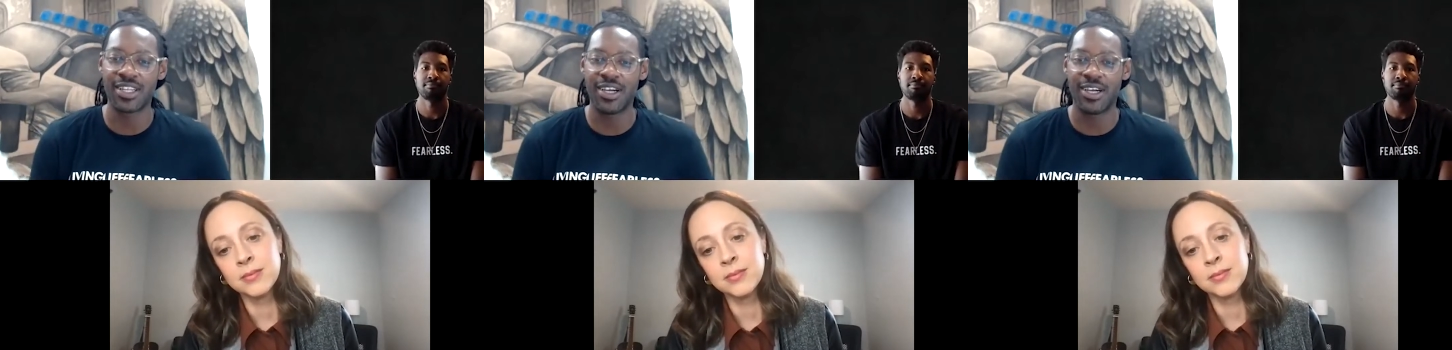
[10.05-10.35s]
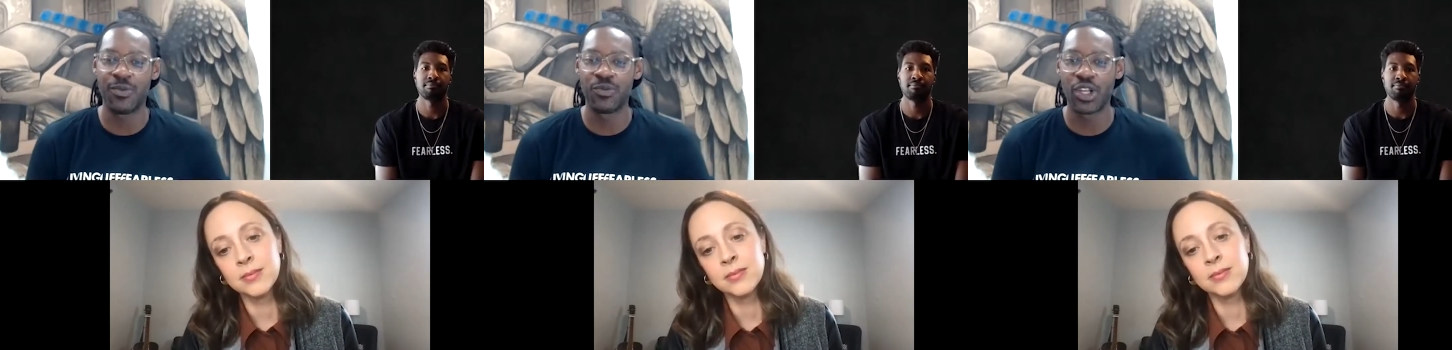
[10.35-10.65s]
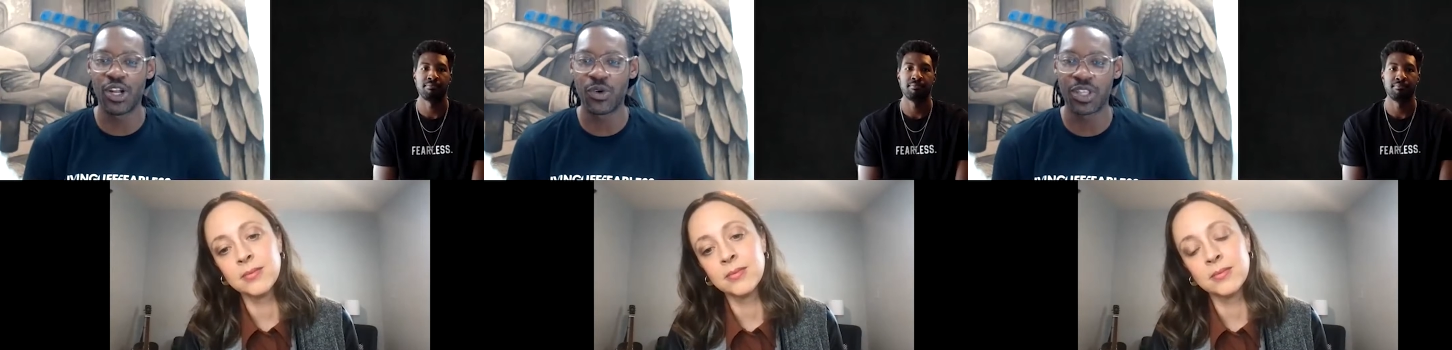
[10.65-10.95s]
Speaker 1: you
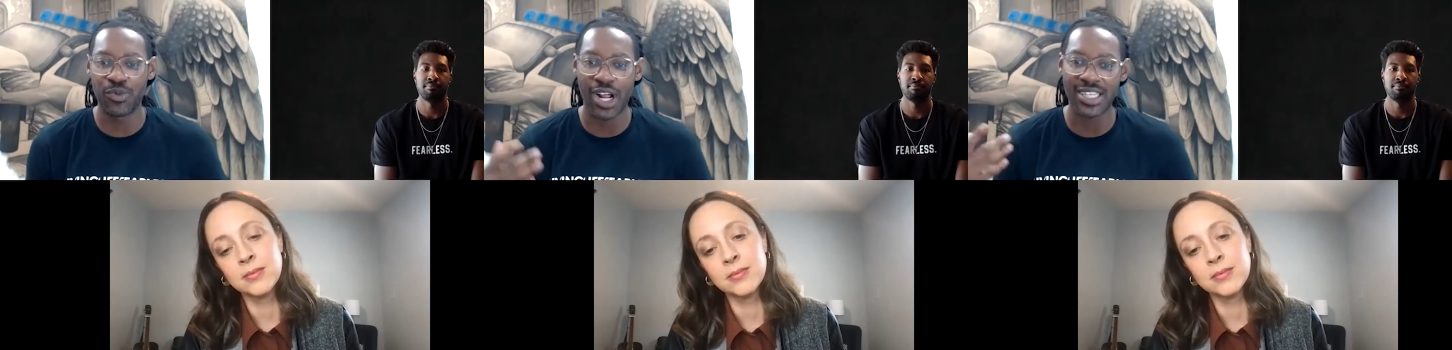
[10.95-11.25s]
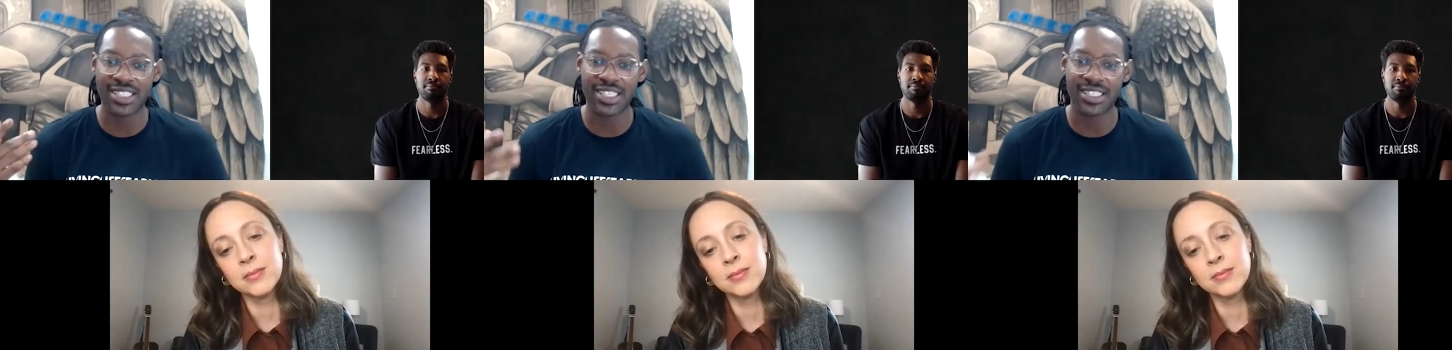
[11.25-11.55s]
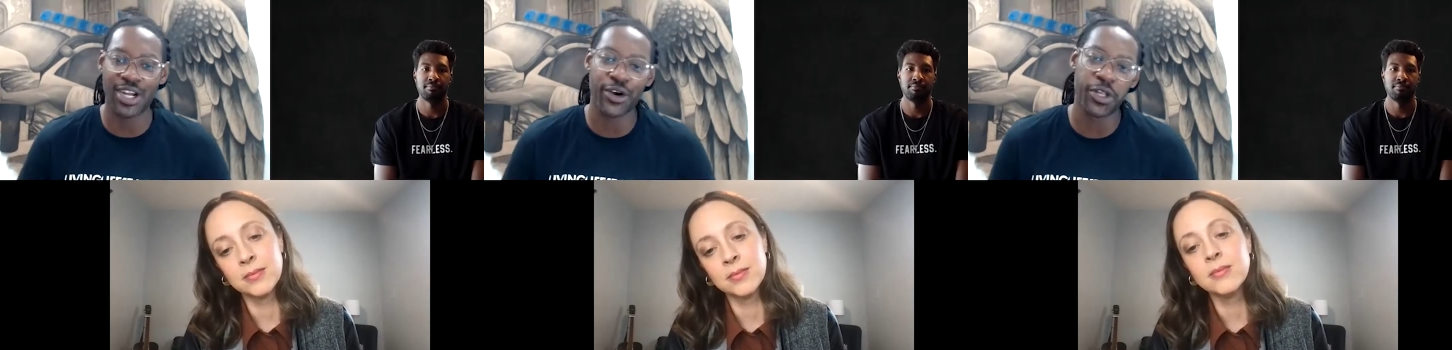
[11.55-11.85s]
know, with the process,
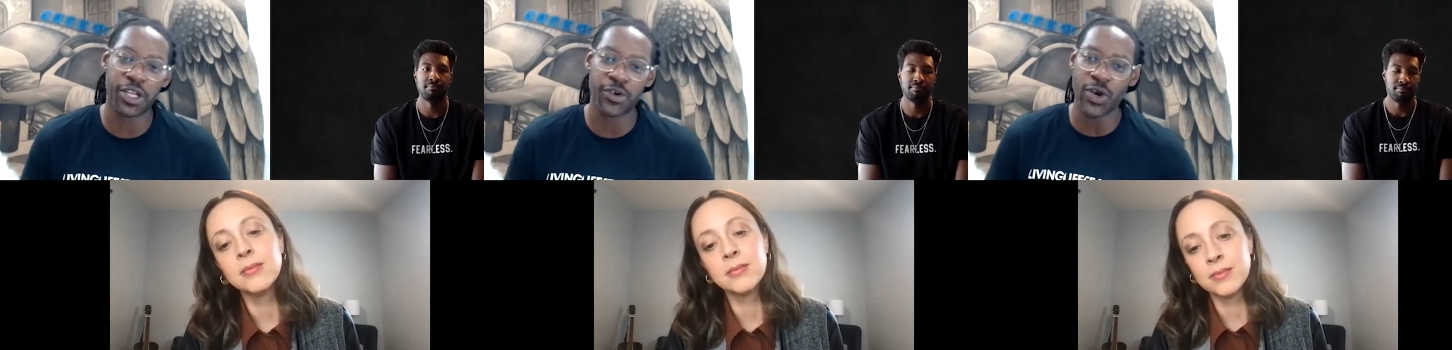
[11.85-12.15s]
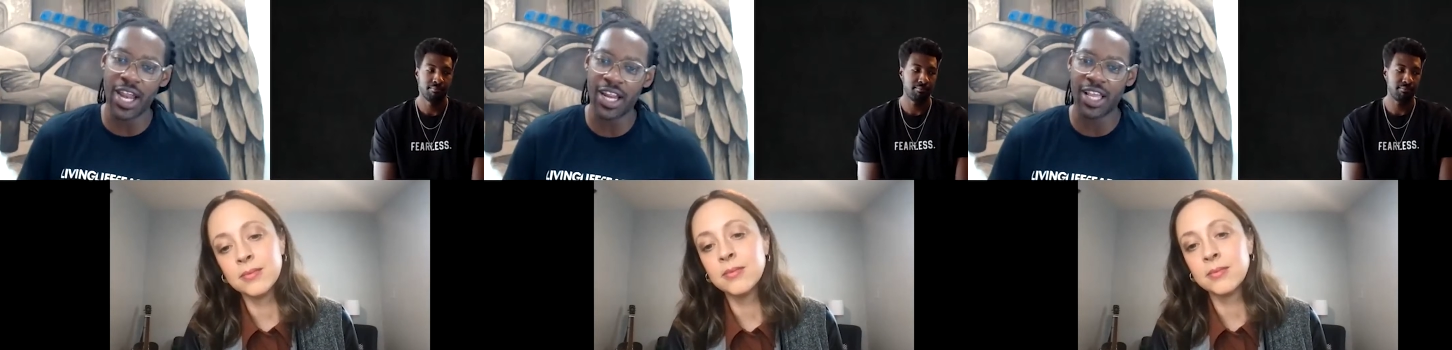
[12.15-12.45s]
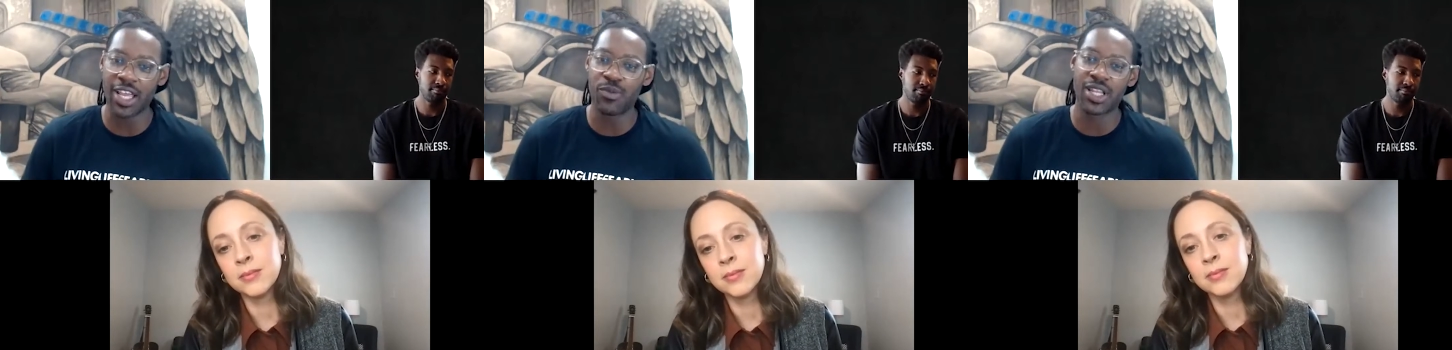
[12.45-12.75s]
not only creating
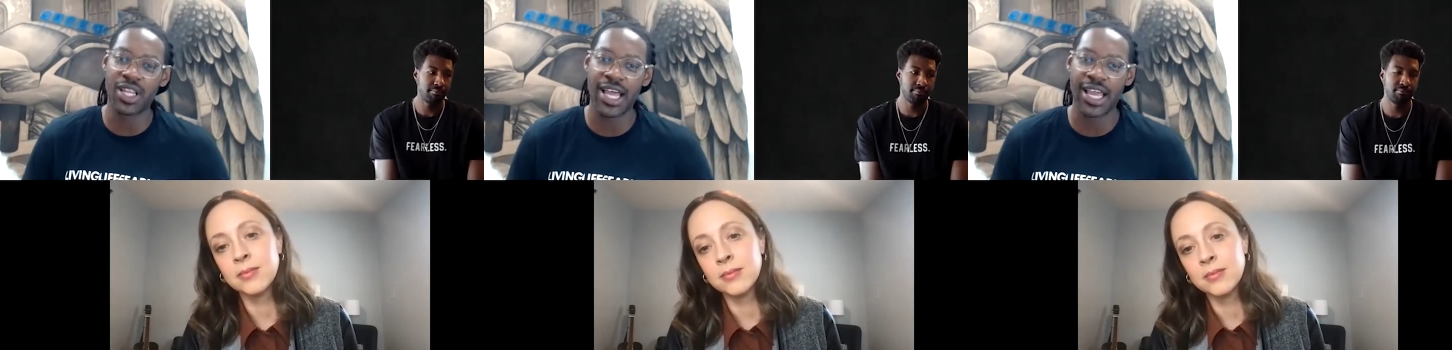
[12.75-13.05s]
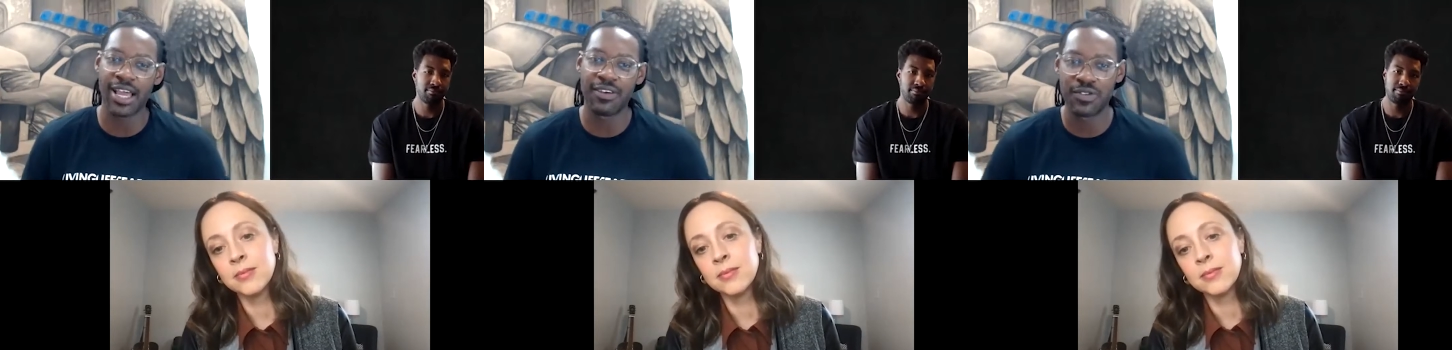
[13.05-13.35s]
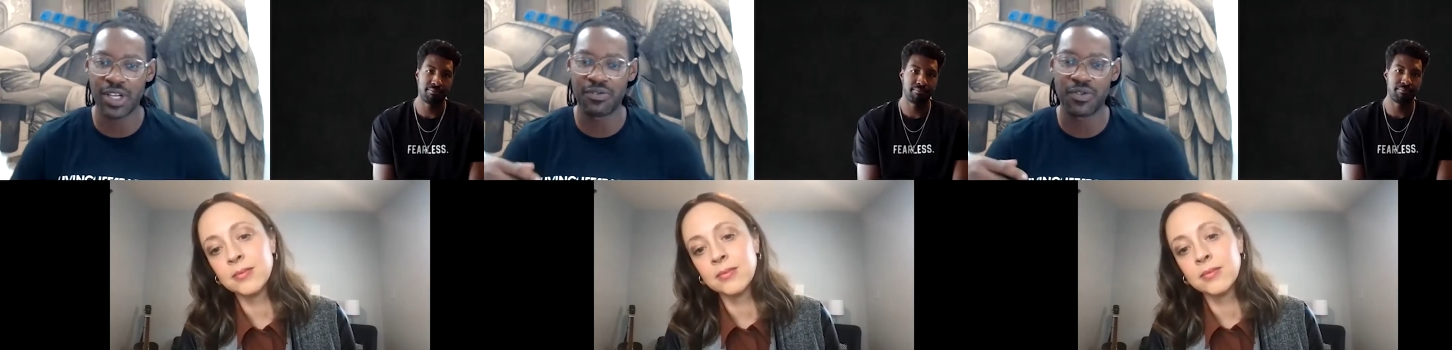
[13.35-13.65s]
it, but like have
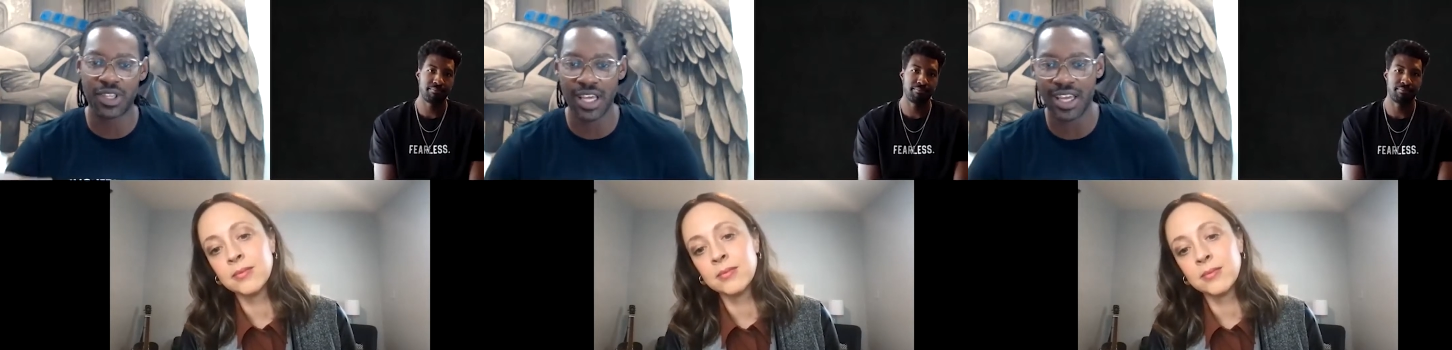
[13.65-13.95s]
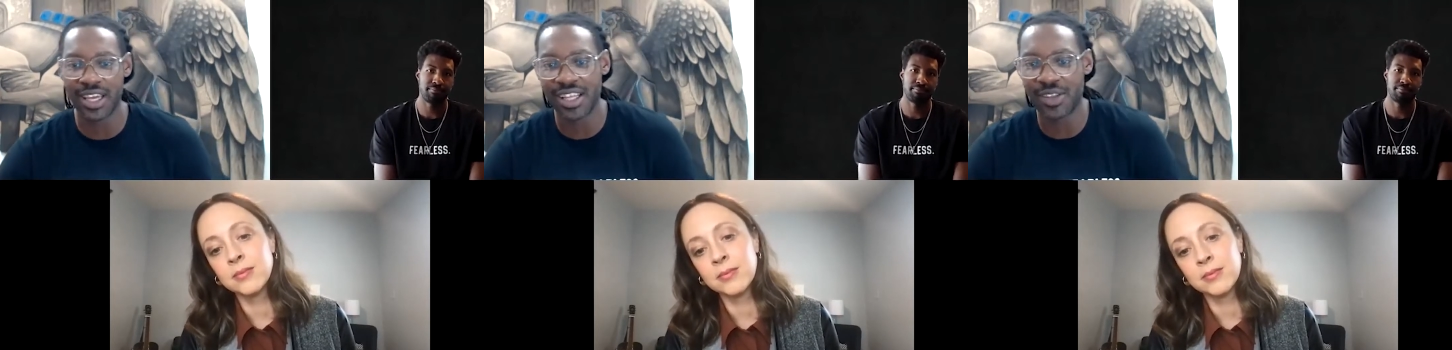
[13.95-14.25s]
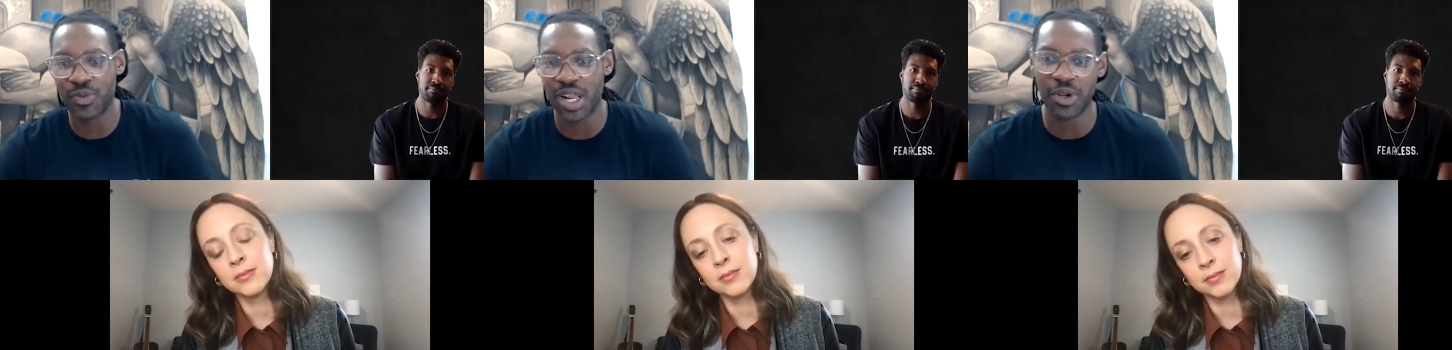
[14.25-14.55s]
they
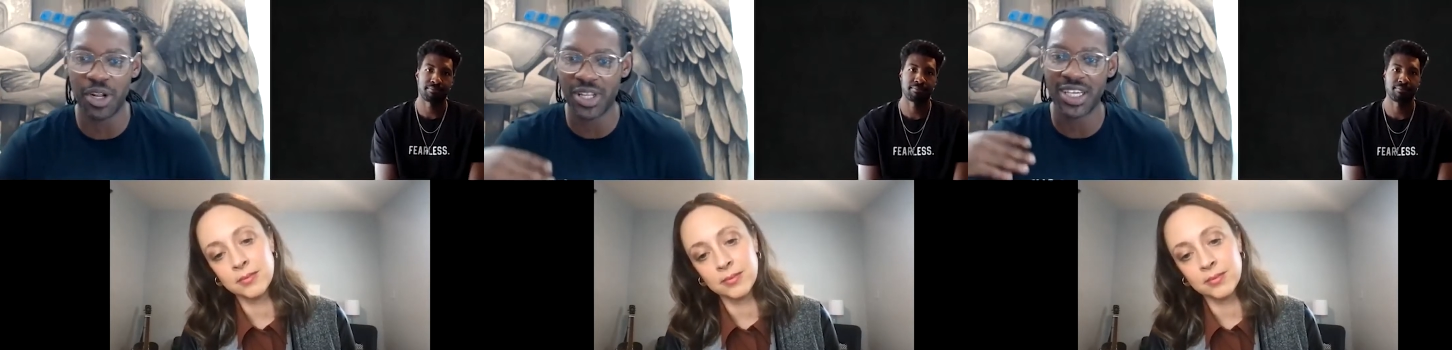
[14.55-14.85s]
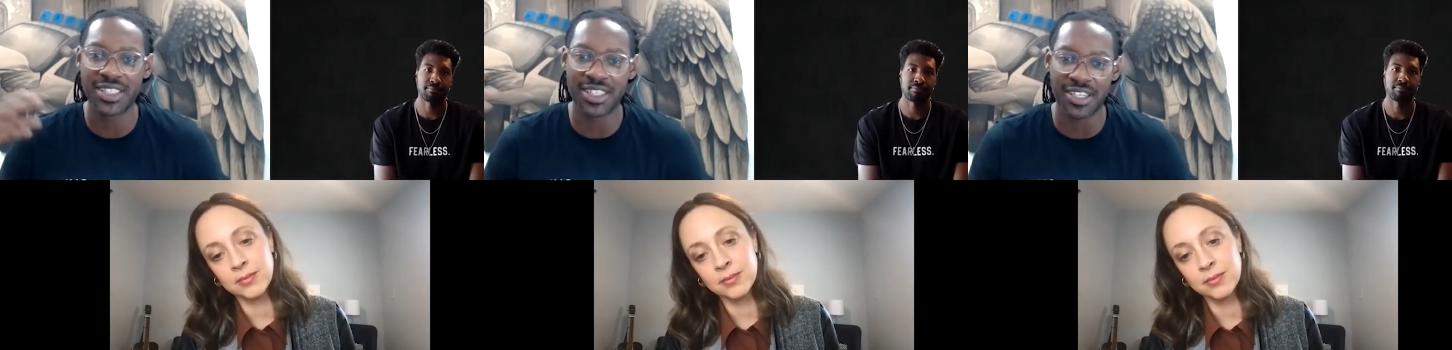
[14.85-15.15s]
been able to place the